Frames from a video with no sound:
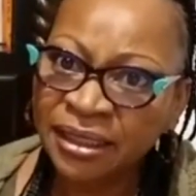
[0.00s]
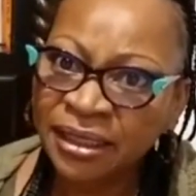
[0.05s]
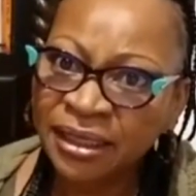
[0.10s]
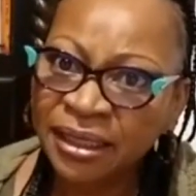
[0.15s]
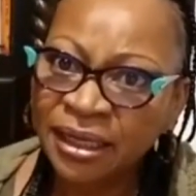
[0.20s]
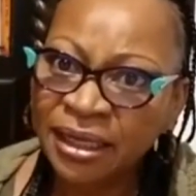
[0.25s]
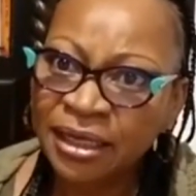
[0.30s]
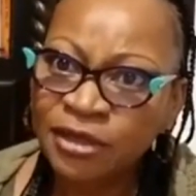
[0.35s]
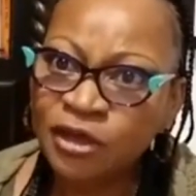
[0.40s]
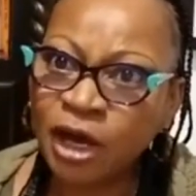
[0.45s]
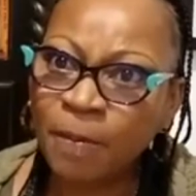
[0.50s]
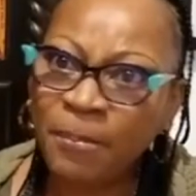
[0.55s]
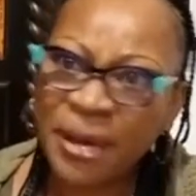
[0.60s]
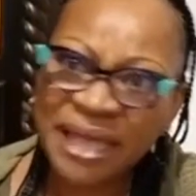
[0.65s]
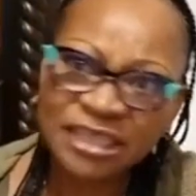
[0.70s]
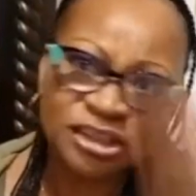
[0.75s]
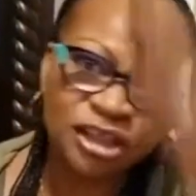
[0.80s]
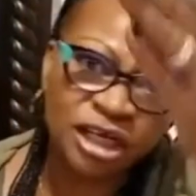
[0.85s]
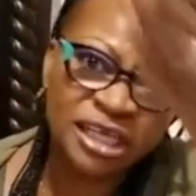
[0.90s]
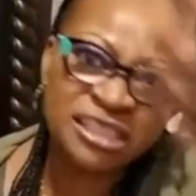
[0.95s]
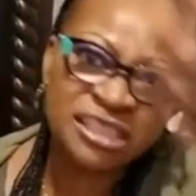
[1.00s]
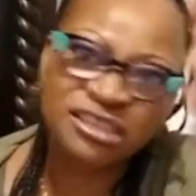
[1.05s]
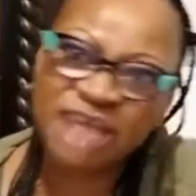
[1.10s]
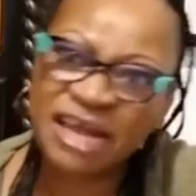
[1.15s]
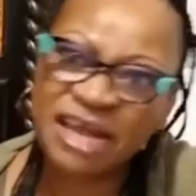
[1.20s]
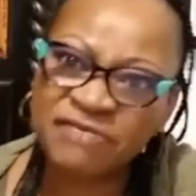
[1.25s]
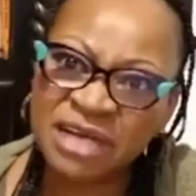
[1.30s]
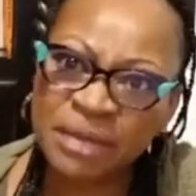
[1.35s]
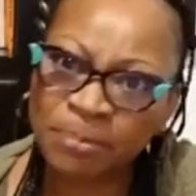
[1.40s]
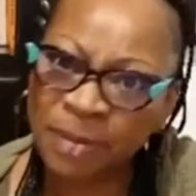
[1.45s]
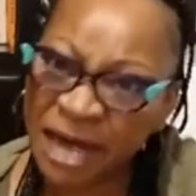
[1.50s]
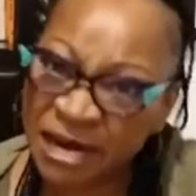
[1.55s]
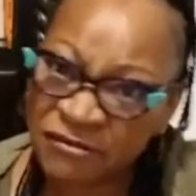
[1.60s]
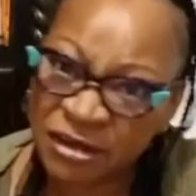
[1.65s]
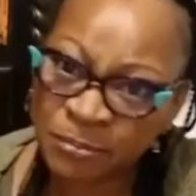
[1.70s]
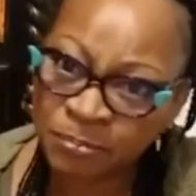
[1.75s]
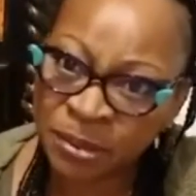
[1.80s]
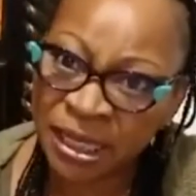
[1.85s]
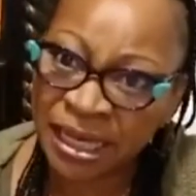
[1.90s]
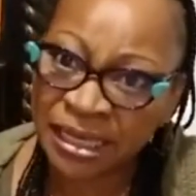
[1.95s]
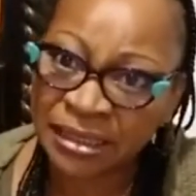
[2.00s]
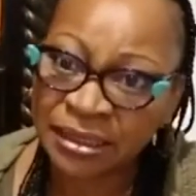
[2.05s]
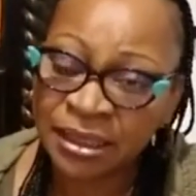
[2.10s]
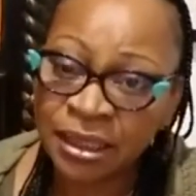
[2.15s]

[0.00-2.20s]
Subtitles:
Your pastor is driving a private plane.